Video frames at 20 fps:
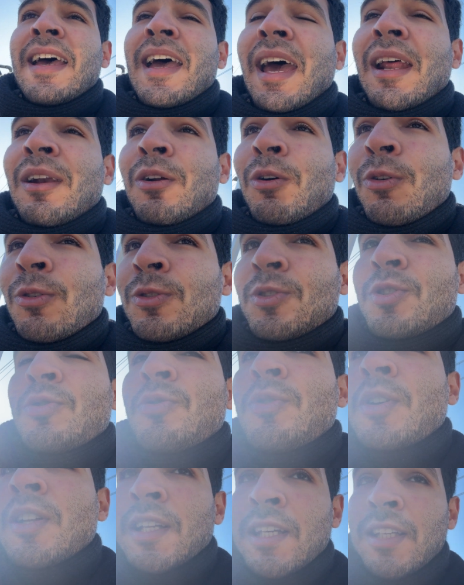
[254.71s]
And also
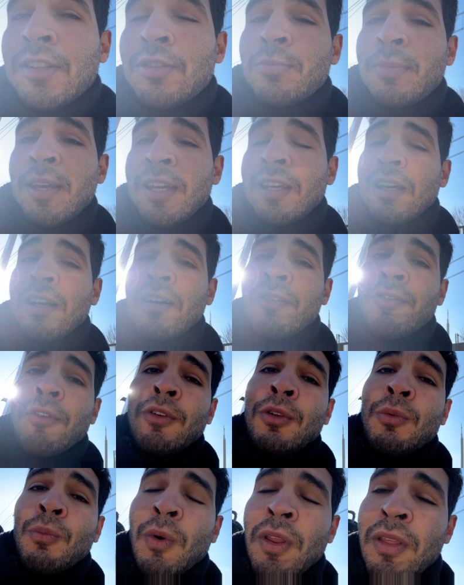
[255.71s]
you need to be
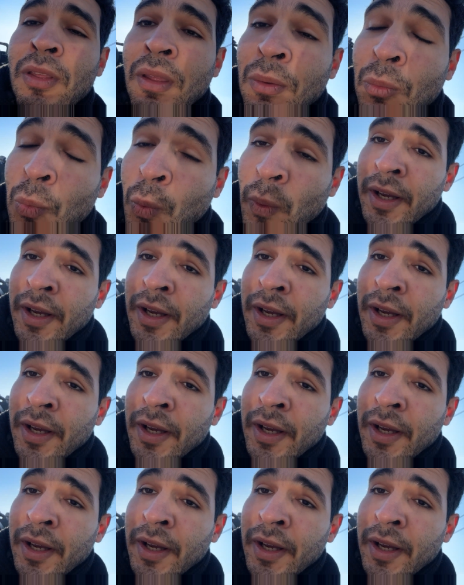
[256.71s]
careful with the